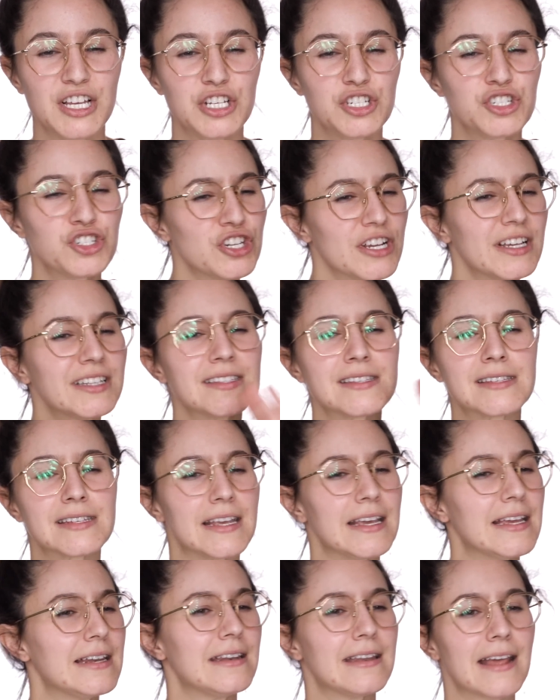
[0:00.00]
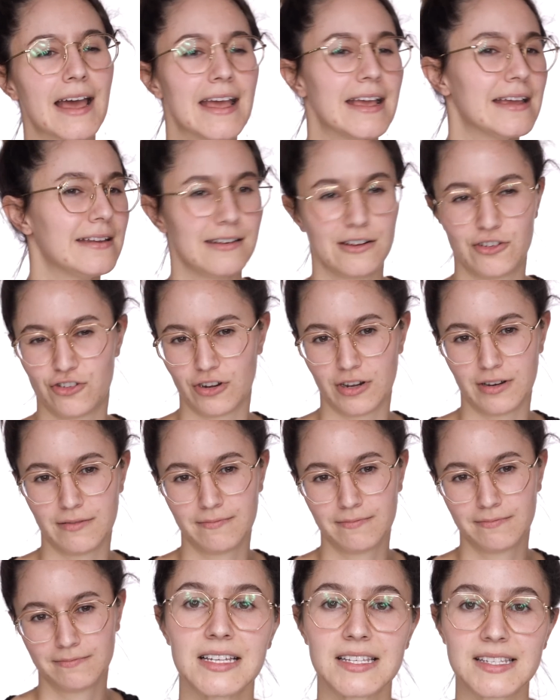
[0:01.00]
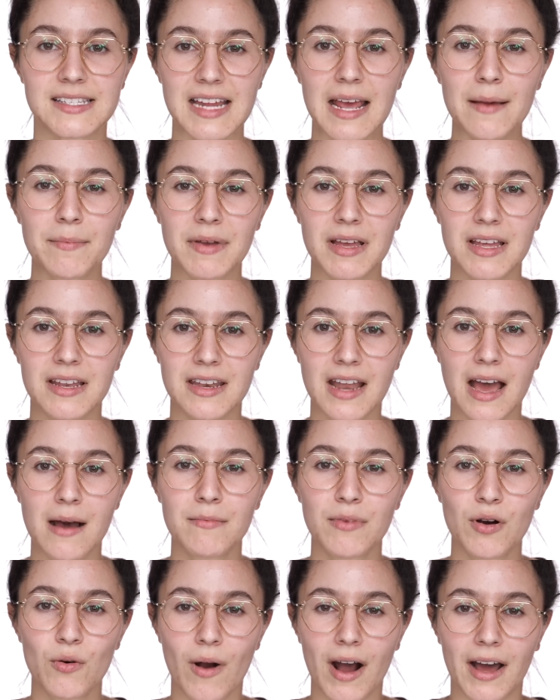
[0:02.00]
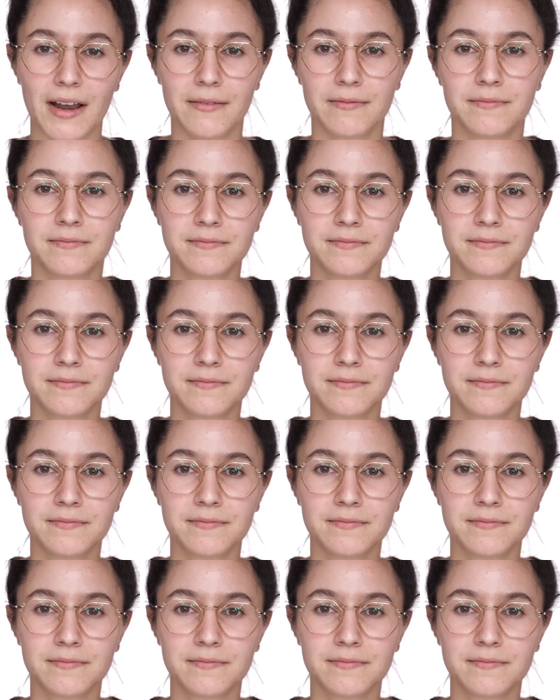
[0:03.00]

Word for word: shit skin day edition. Step number one